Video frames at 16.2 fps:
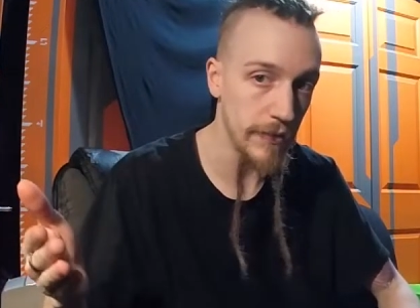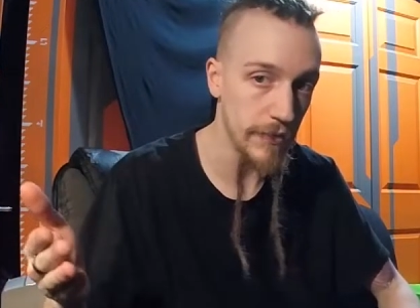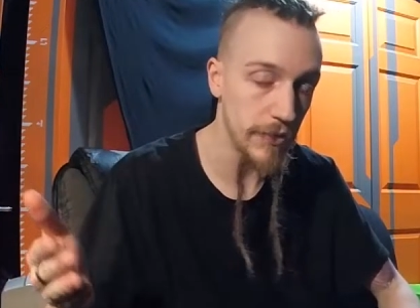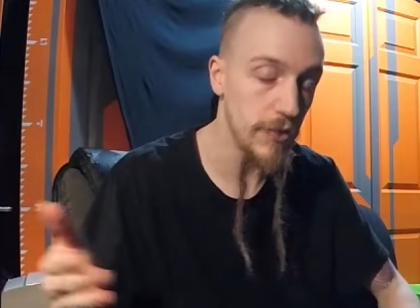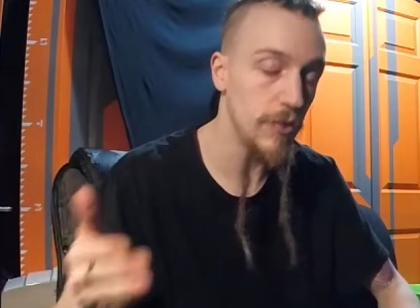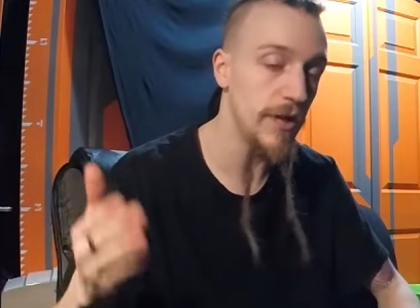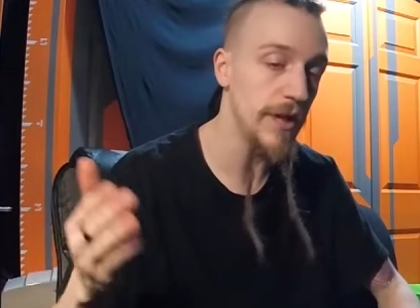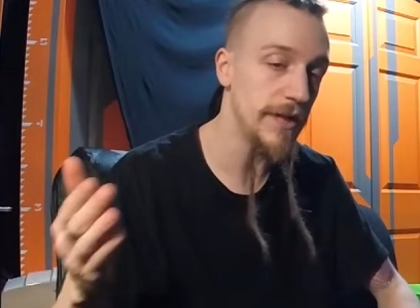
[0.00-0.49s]

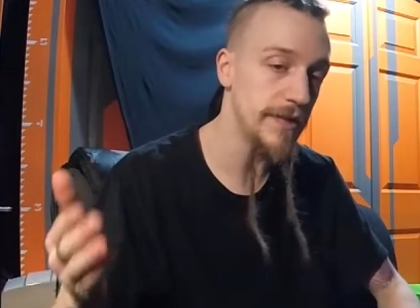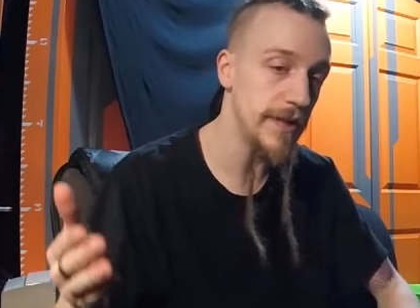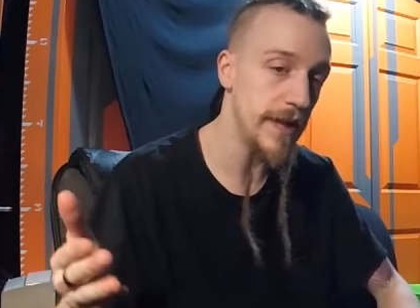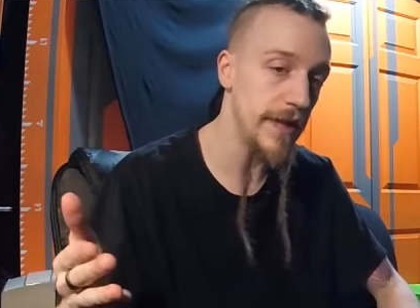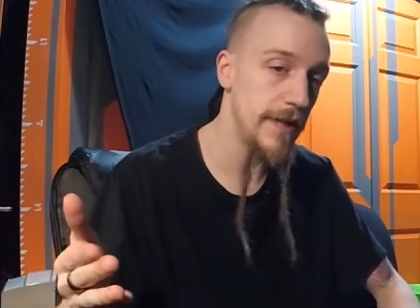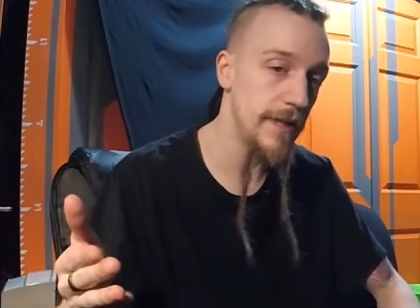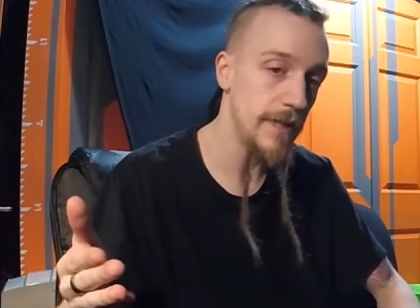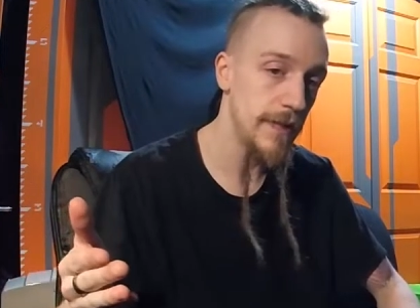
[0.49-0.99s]
You don't like
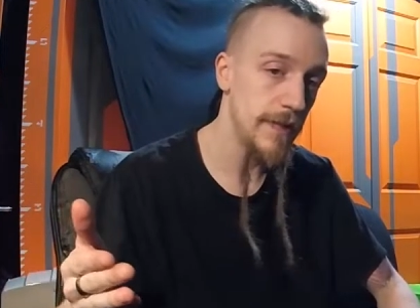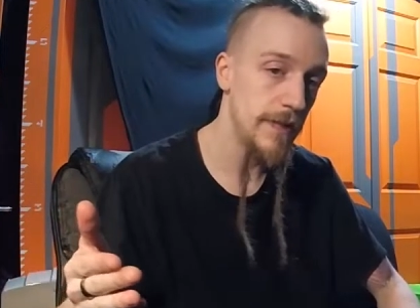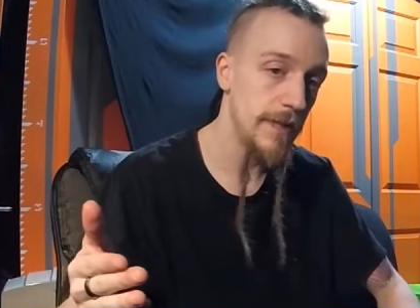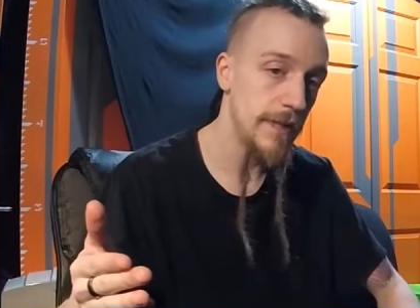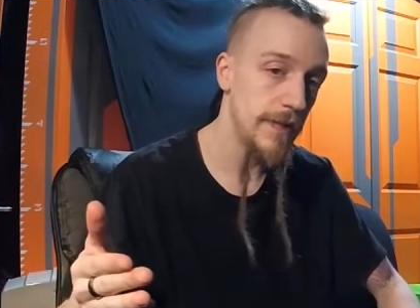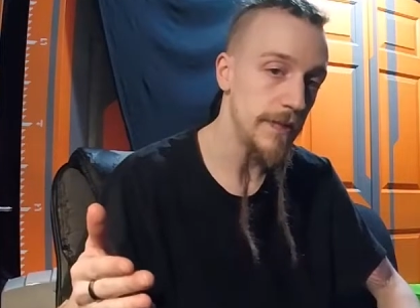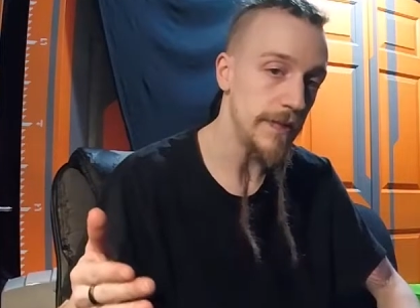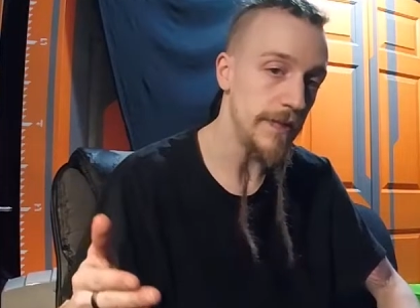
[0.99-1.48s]
that?
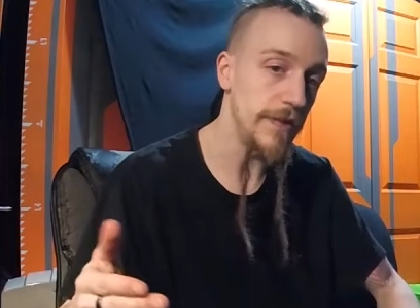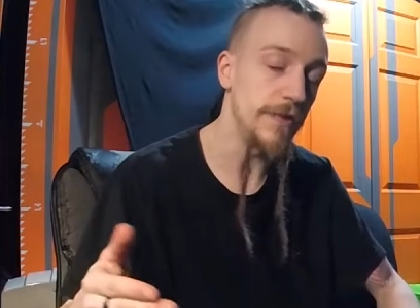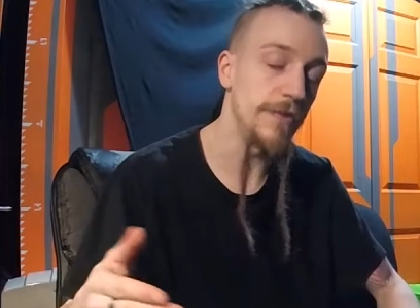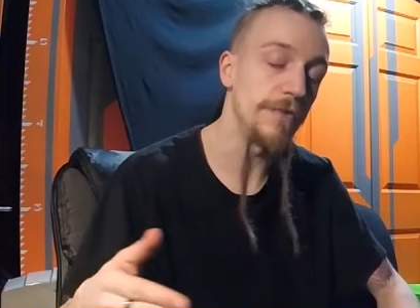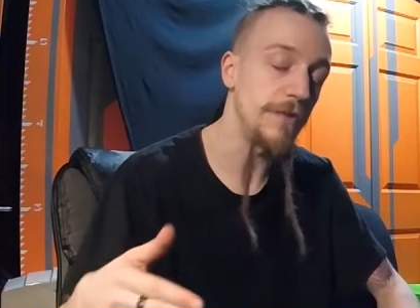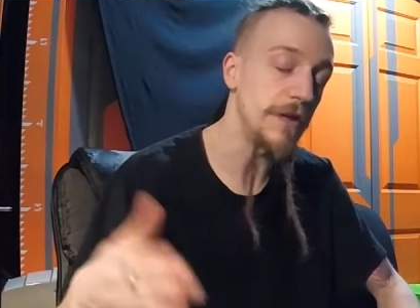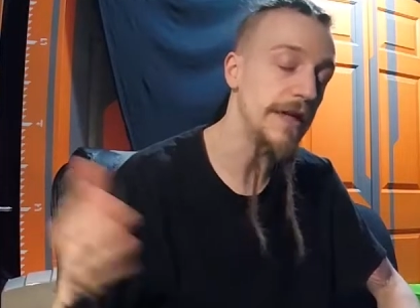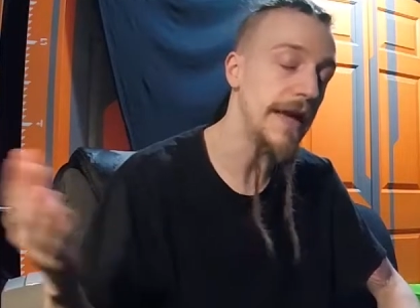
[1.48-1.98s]
Get the
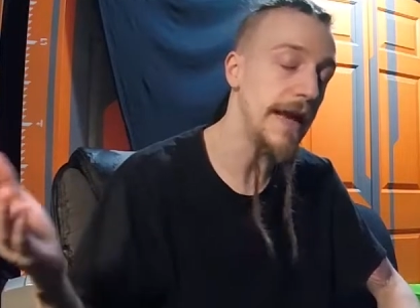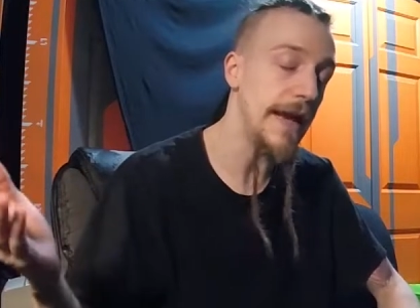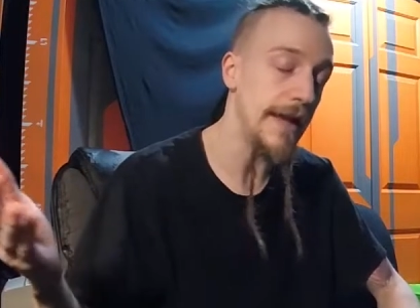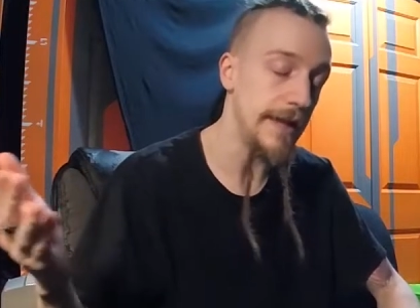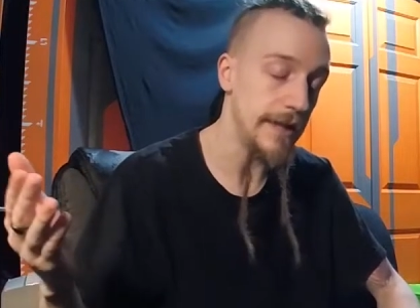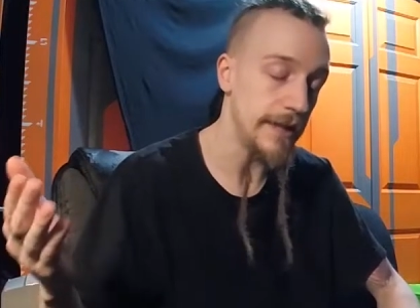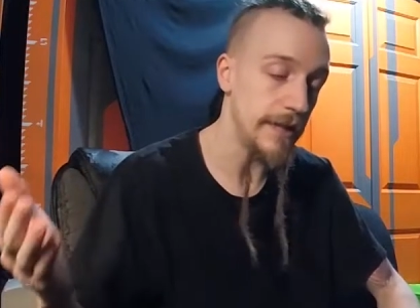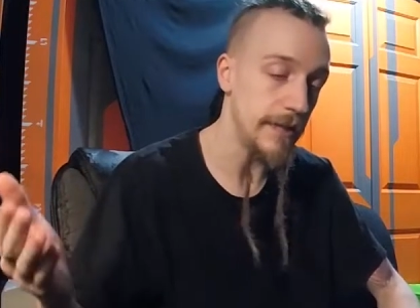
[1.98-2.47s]
fuck out of here.